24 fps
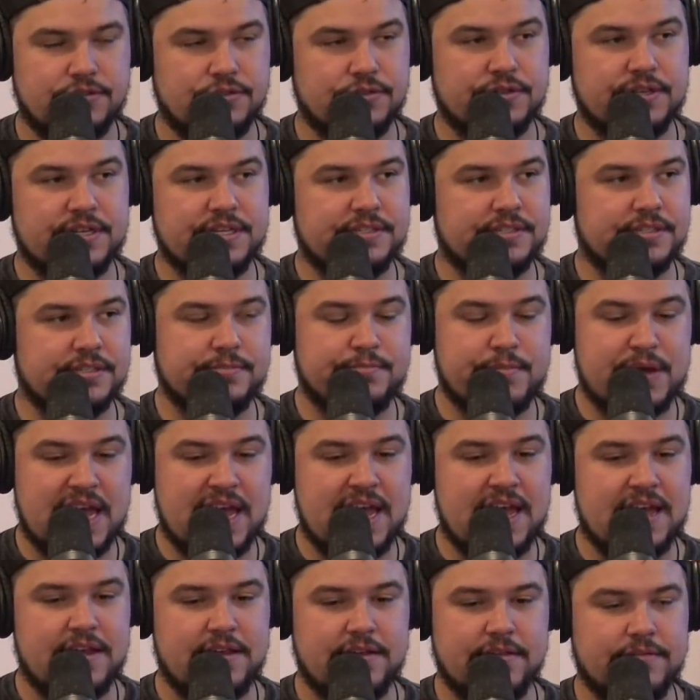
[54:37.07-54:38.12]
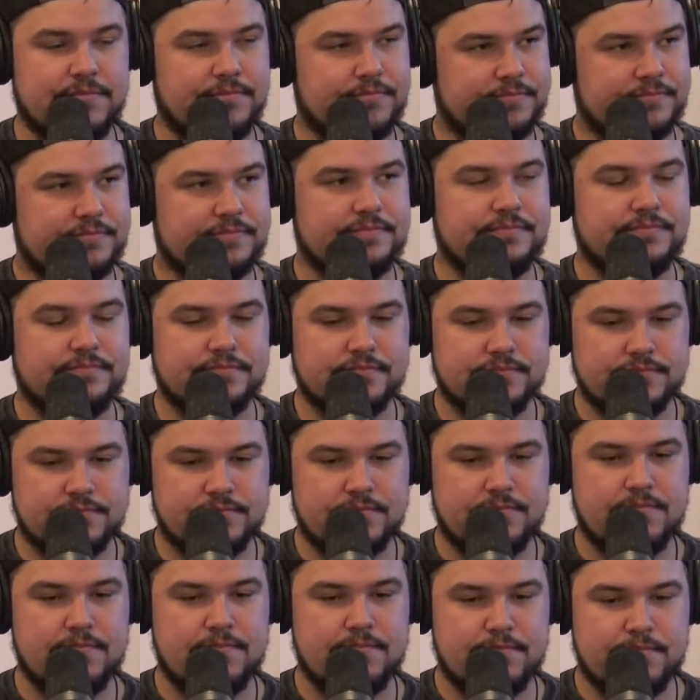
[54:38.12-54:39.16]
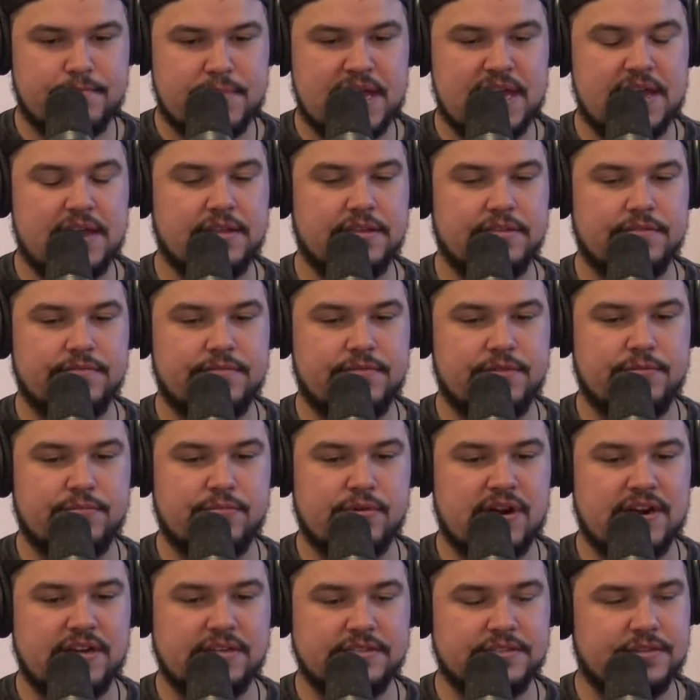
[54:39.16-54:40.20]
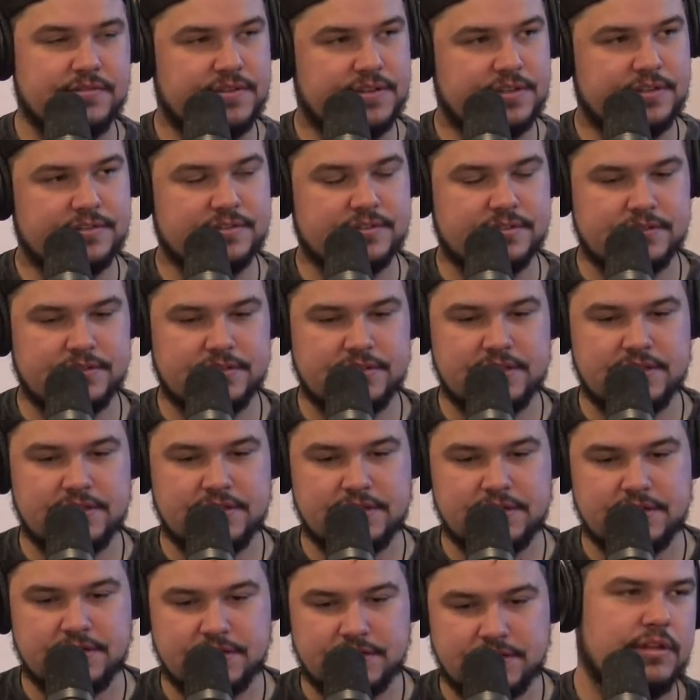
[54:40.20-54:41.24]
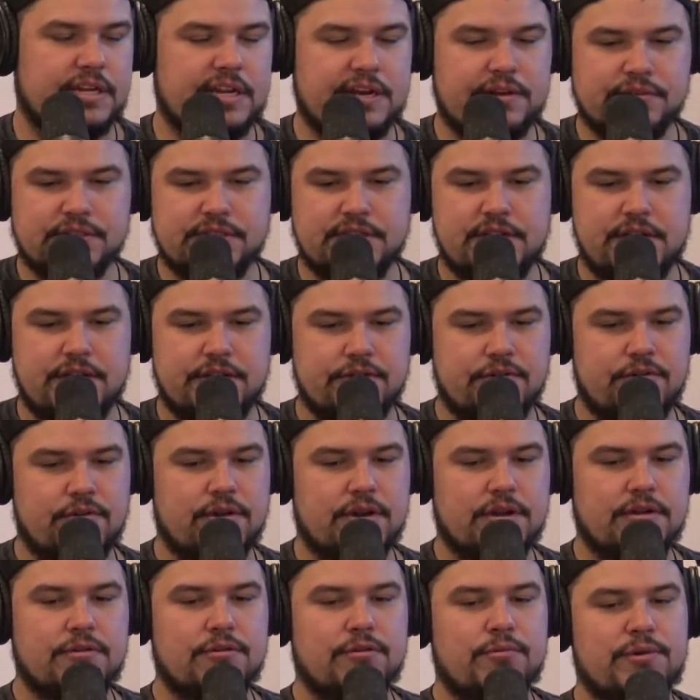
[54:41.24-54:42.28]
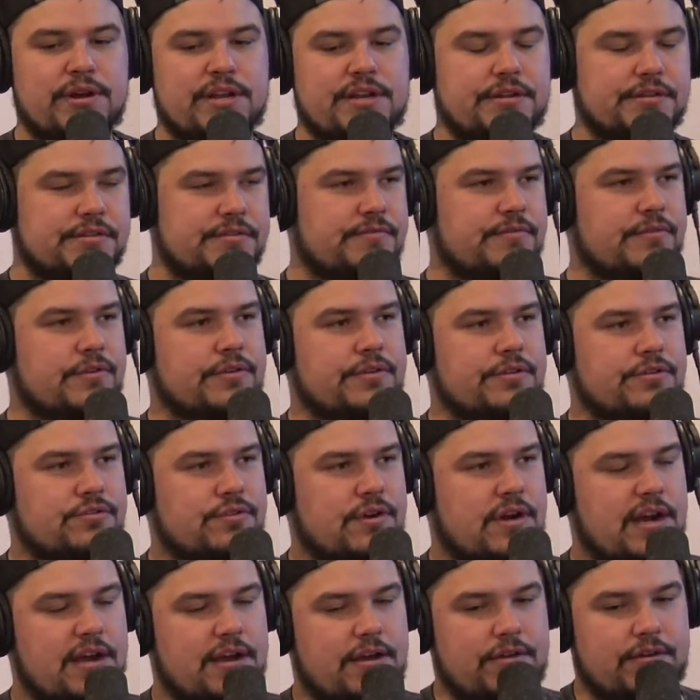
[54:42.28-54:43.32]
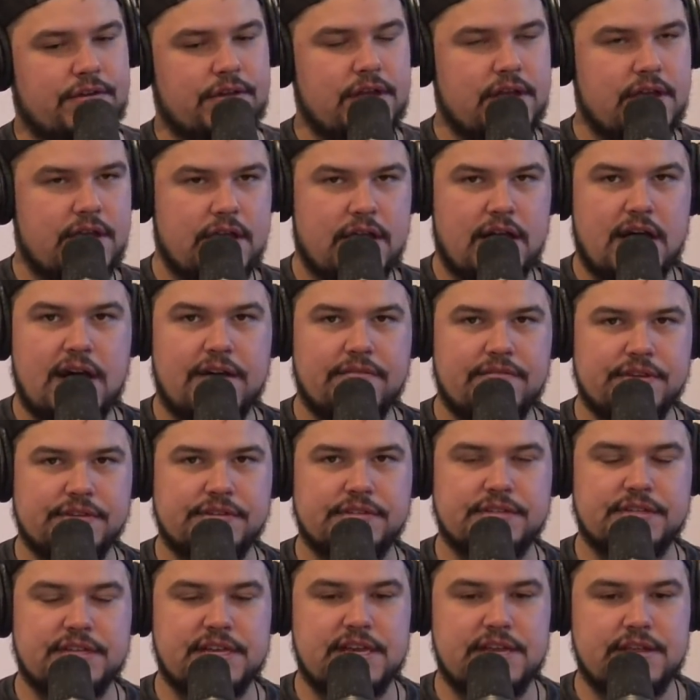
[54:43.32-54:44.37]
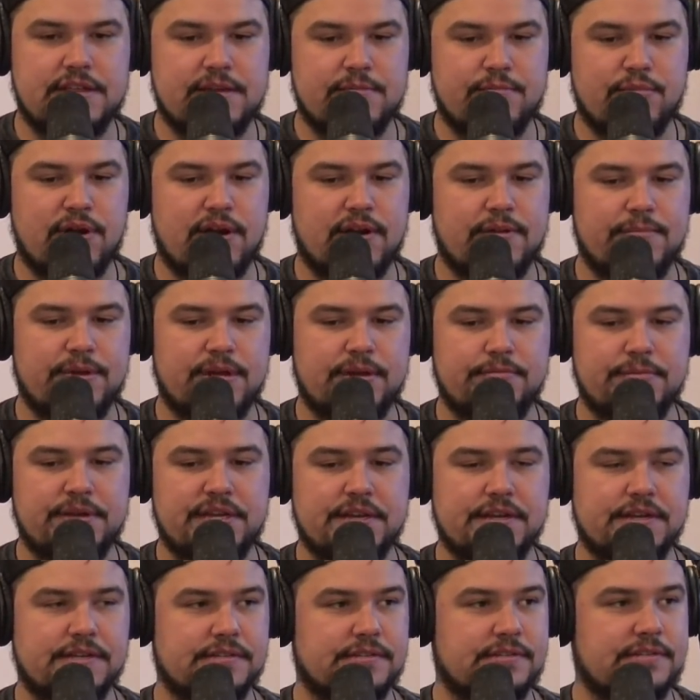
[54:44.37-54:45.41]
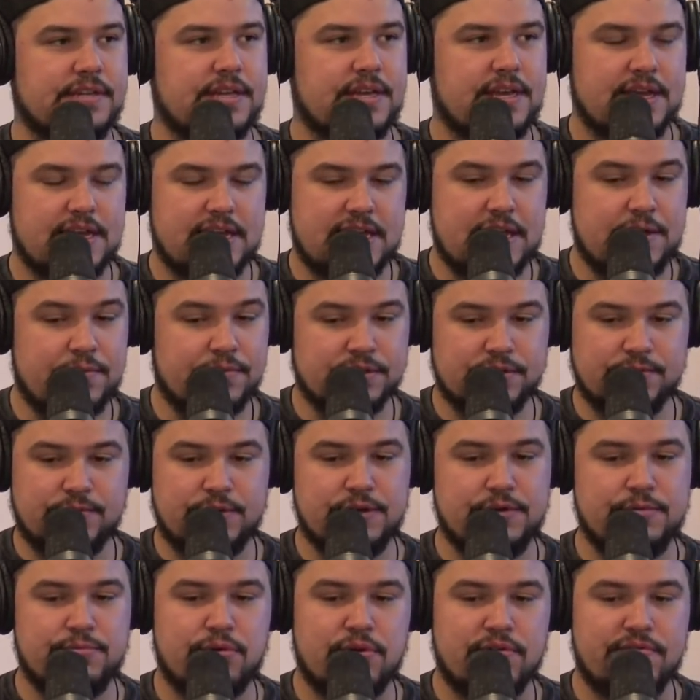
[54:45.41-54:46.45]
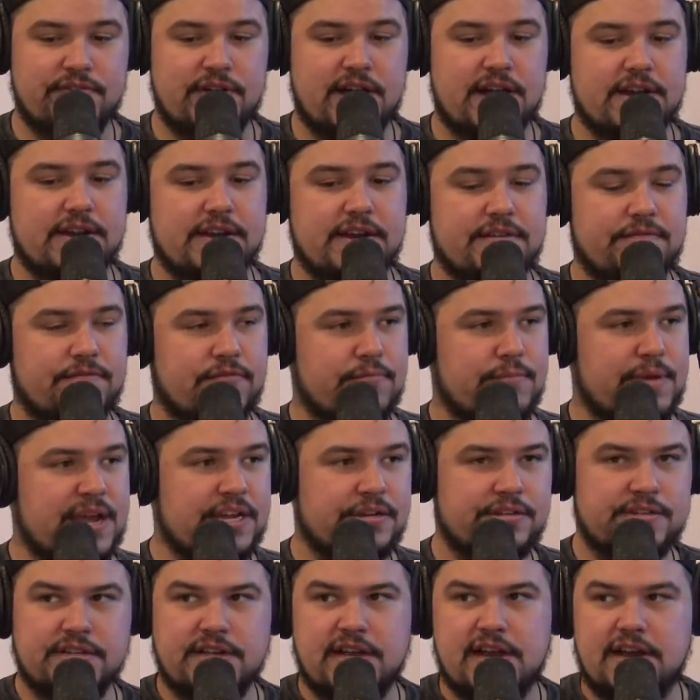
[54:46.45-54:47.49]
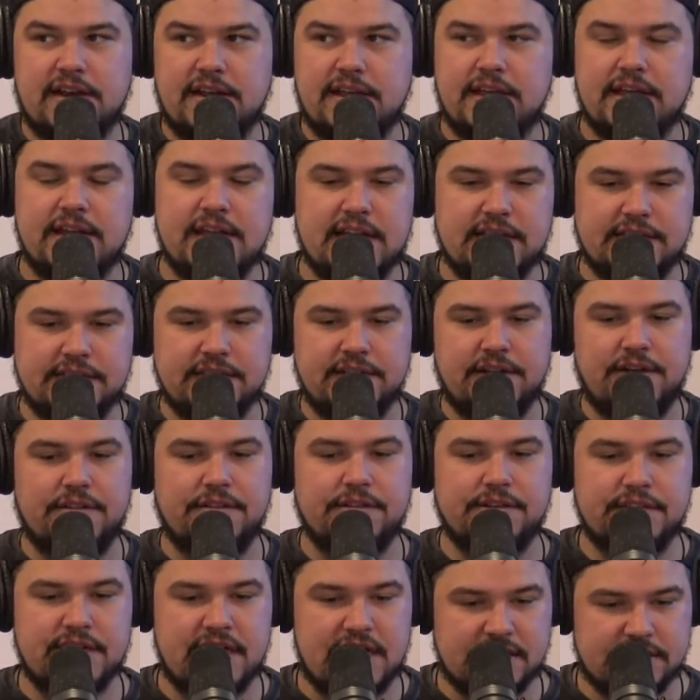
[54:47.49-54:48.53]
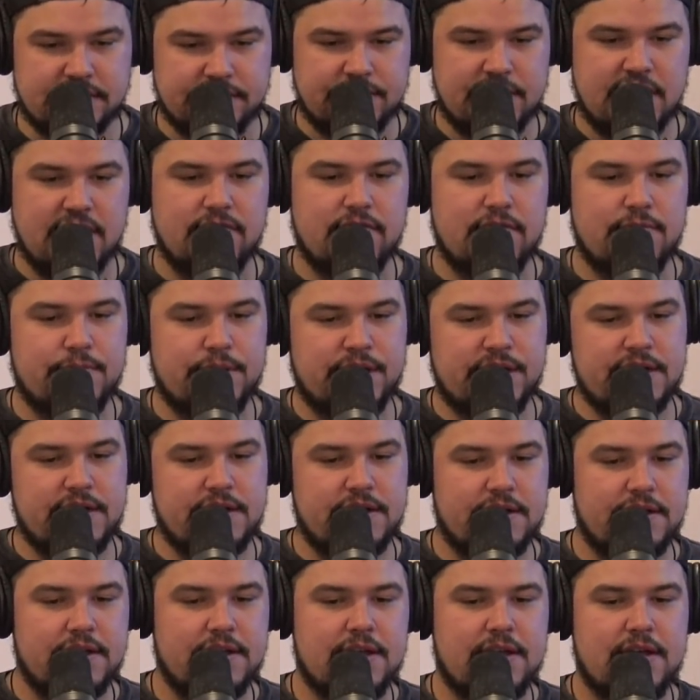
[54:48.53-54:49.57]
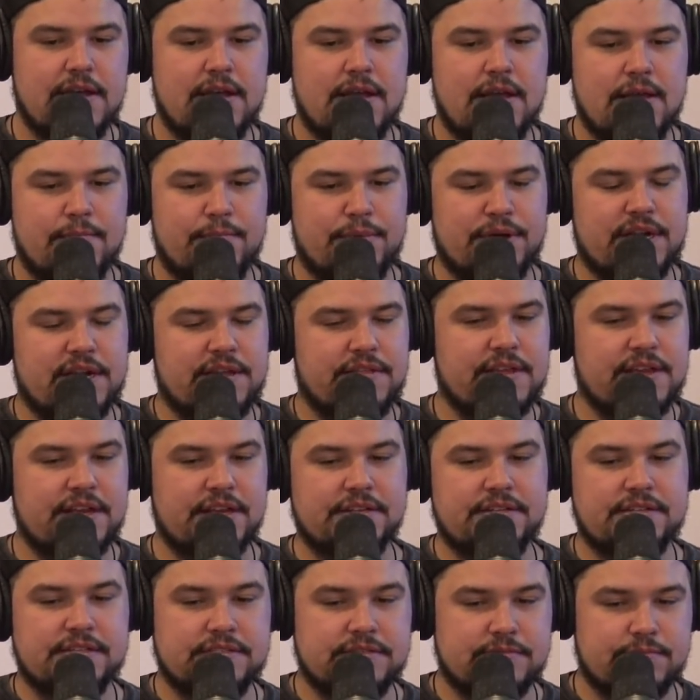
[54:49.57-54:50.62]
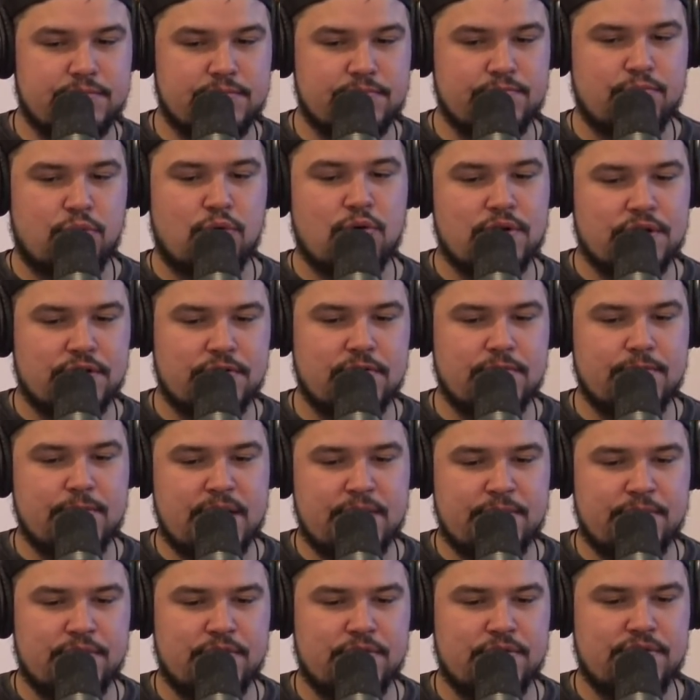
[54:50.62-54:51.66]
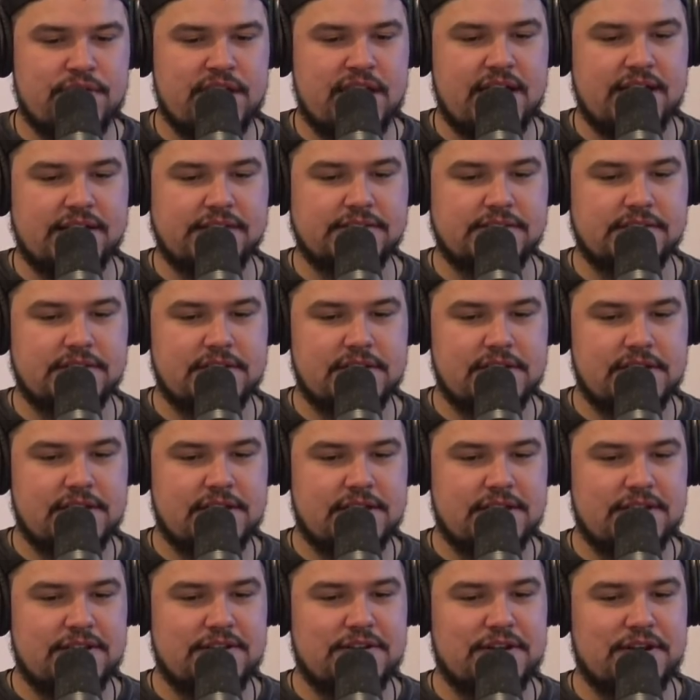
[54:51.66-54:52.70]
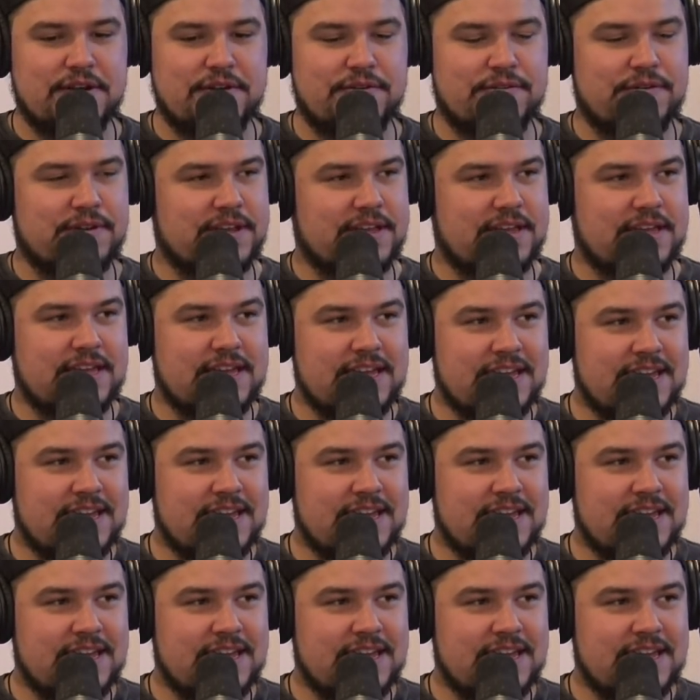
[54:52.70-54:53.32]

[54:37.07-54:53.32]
Julius is facing the death penalty. Paying the full price of this. Liddell was another critical witness for the trial. Obviously, they brought him in because he was the one who provided information, kind of connected all the dots for everybody. But I think it's important to remember that, you know,